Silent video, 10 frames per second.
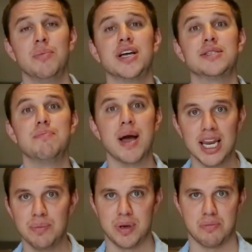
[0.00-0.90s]
because
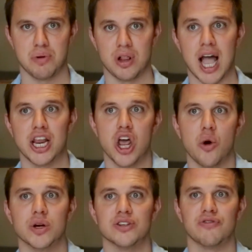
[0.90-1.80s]
many people I
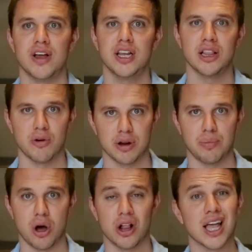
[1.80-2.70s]
know were defending
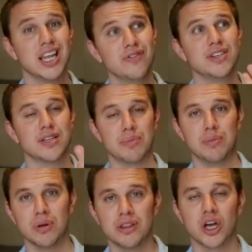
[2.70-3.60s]
Logan Paul, and even some
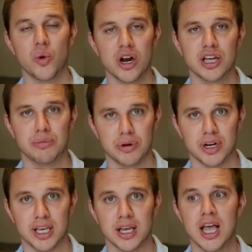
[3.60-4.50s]
people in the queer
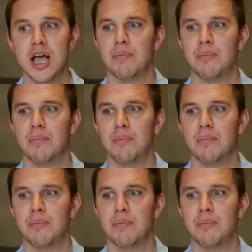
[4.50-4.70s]
community,